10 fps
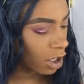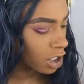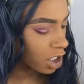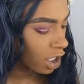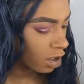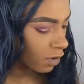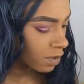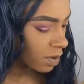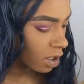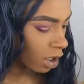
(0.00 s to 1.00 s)
Diary shade and
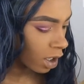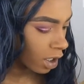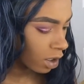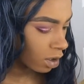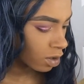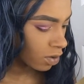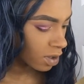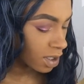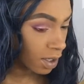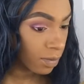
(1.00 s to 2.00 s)
Loves Me Not and do
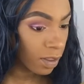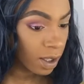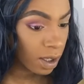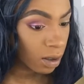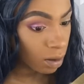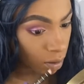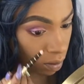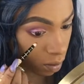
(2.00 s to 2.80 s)
the same thing.